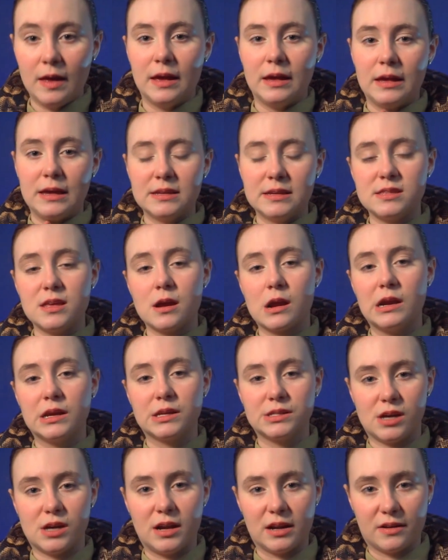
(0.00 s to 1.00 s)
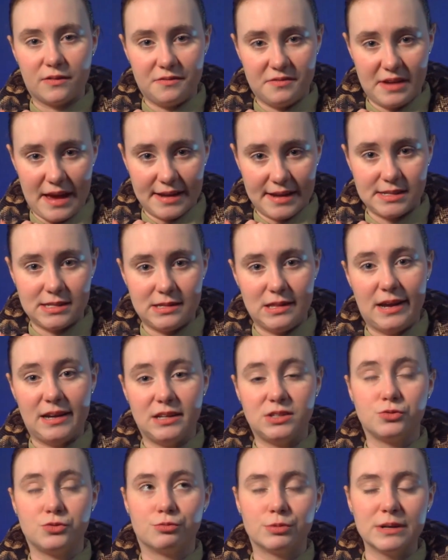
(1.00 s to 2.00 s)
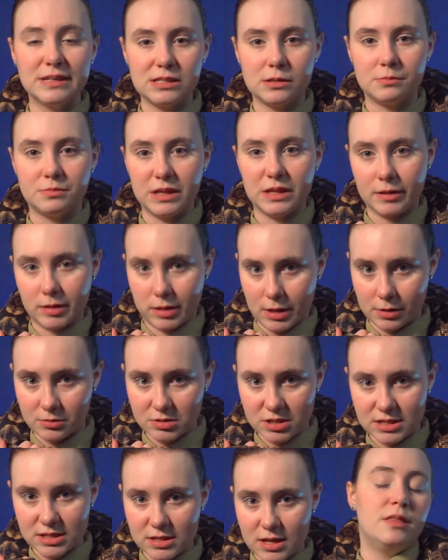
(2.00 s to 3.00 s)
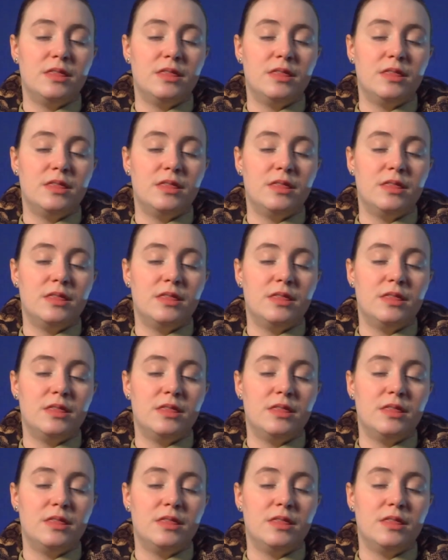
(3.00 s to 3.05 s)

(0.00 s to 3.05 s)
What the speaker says: is there an exotic vet that is reasonably close?